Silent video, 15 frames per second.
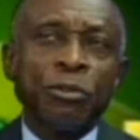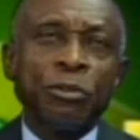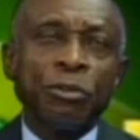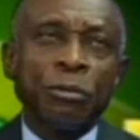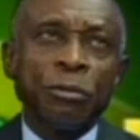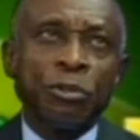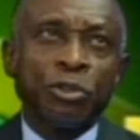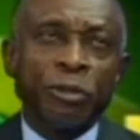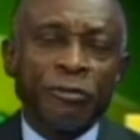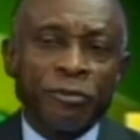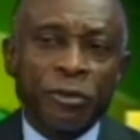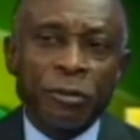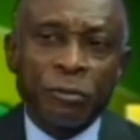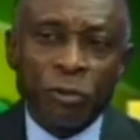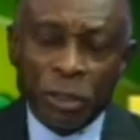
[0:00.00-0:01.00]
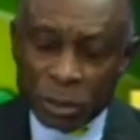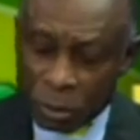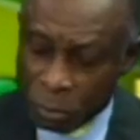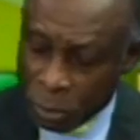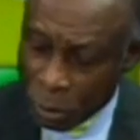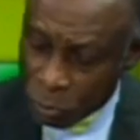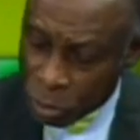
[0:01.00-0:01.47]
driven,
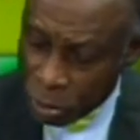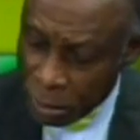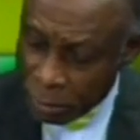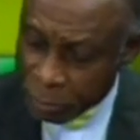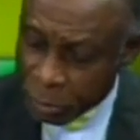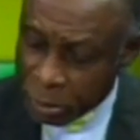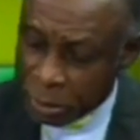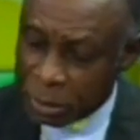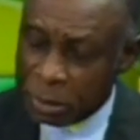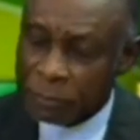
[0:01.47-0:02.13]
how shall I put it?